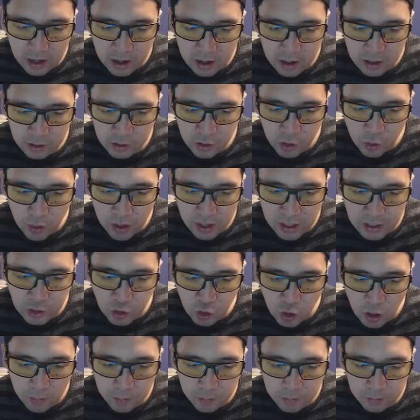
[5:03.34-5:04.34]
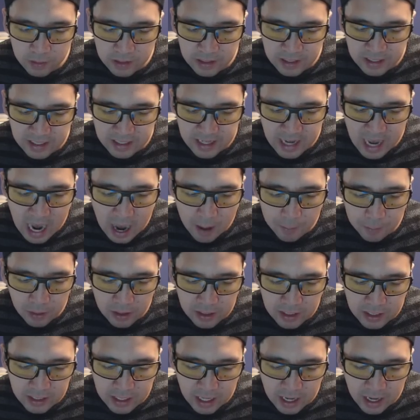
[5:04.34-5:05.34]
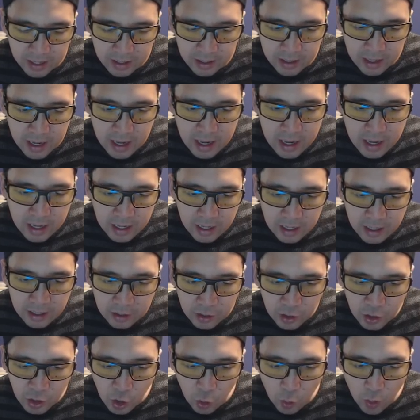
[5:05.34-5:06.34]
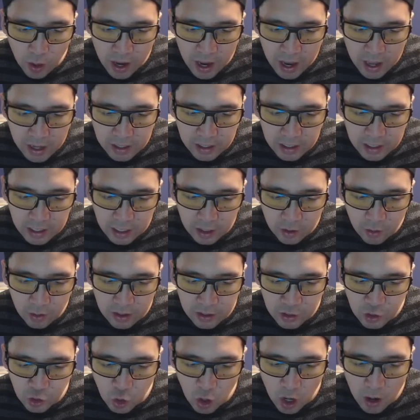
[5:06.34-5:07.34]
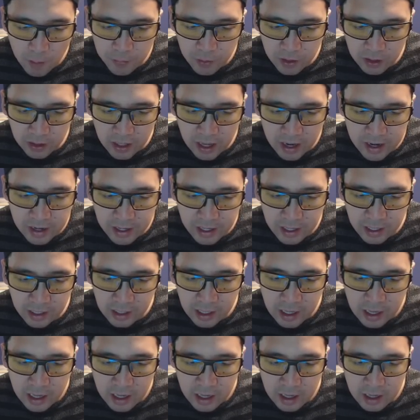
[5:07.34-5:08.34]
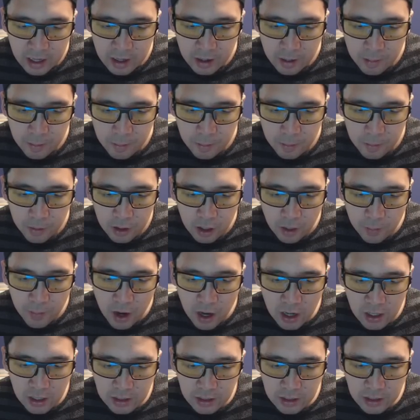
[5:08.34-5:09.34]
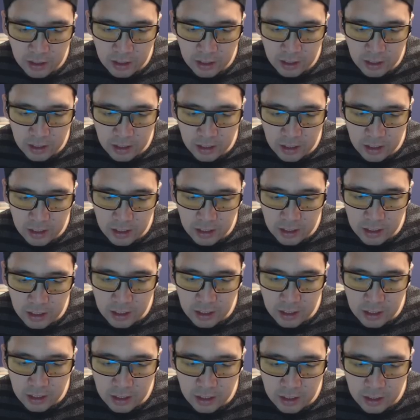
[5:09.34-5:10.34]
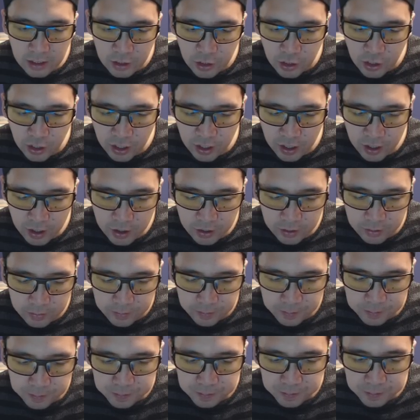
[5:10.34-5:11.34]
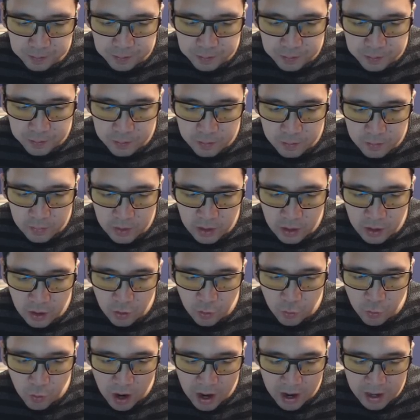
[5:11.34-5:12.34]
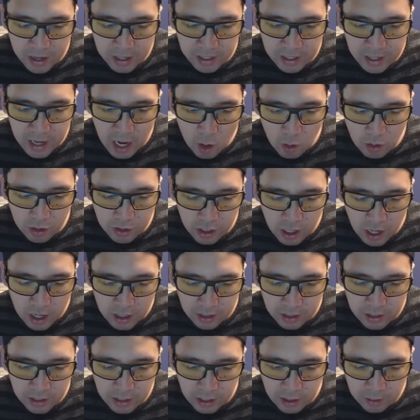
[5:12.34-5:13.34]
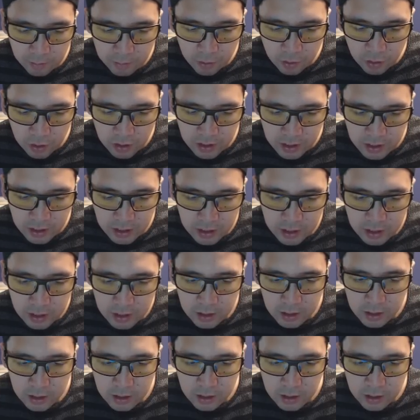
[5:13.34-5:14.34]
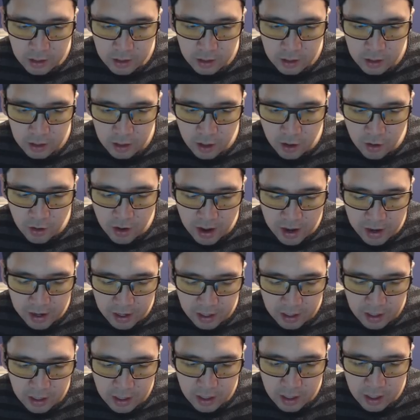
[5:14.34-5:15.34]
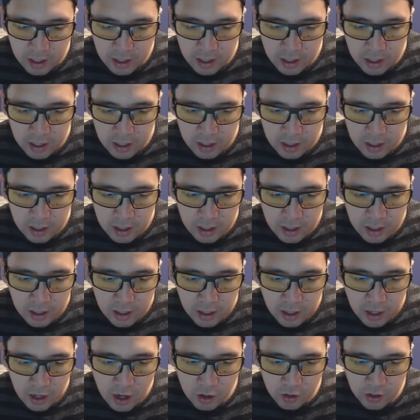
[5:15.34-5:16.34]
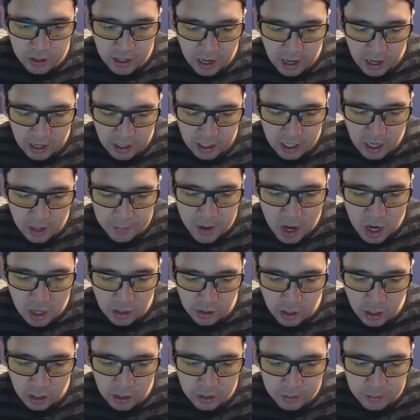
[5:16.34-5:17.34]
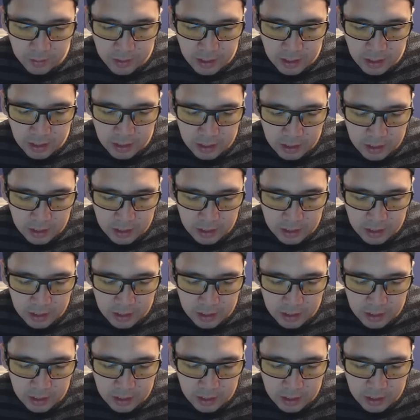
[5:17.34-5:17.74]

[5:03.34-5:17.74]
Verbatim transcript: I'll go ahead and drop Zap instead. And go ahead here and drop the lightning. Come on. Uh, good. Alrighty, now we're talking here, boys. Alrighty. Okay, come on, golems.